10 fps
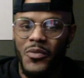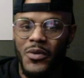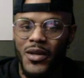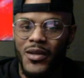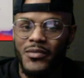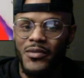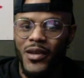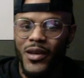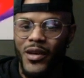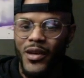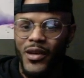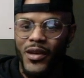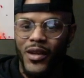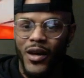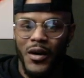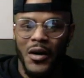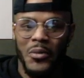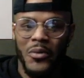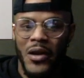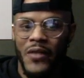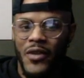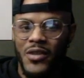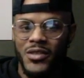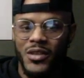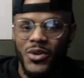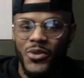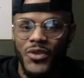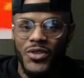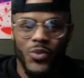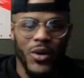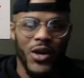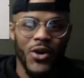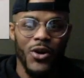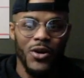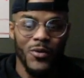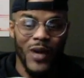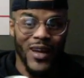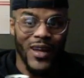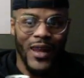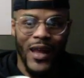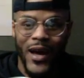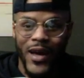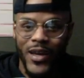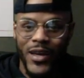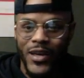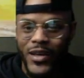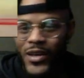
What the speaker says: with an upgraded version of Luffy's red hawk, like a lion.